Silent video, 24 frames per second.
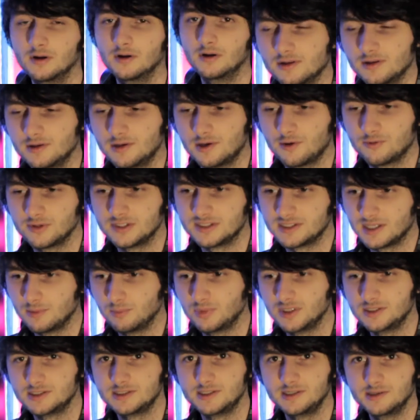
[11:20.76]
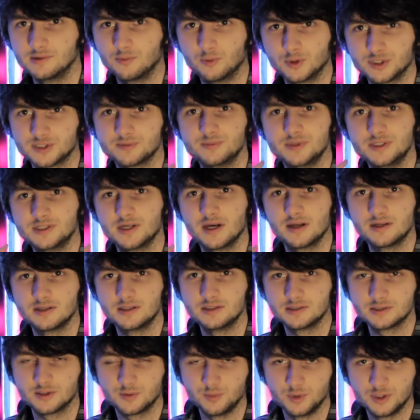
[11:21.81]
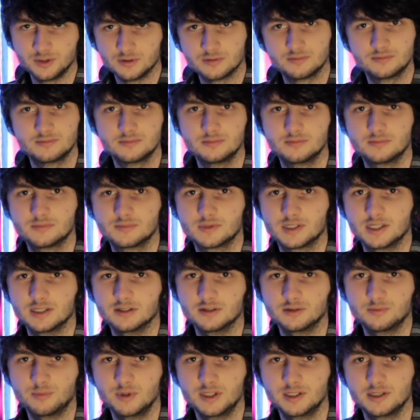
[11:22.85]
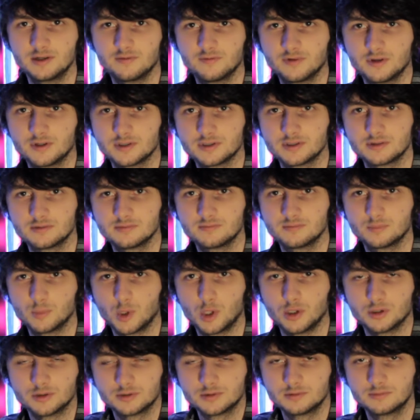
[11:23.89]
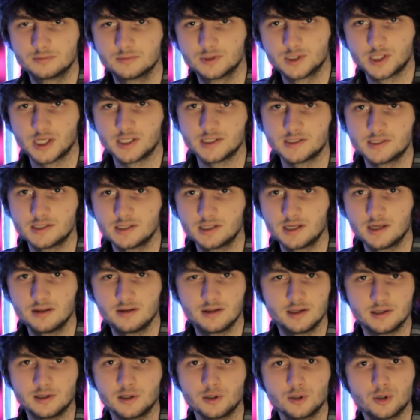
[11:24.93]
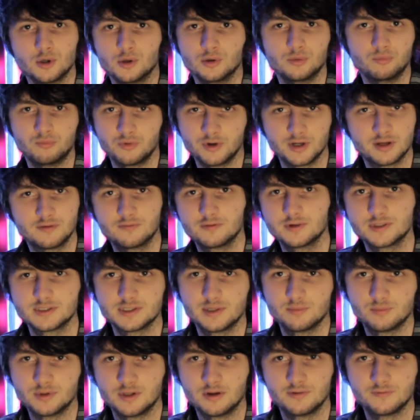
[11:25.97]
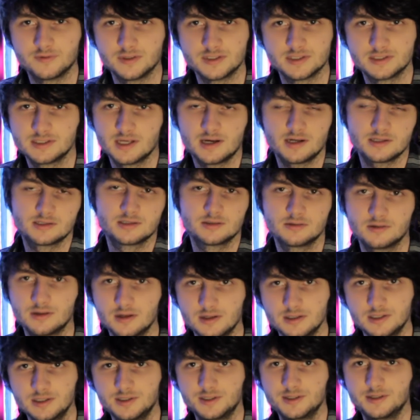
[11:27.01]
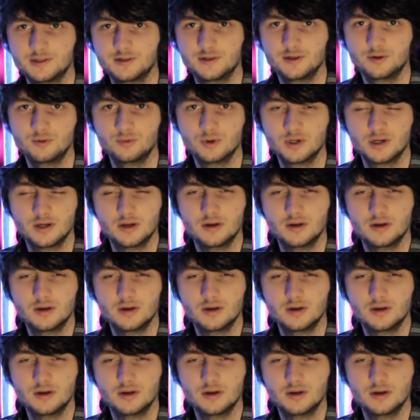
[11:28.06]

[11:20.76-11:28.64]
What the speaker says: And now this NPC that wants me dead, he's come and killed me, and I've lost all chance to get like a gold brick, for example, off this task that I needed to do.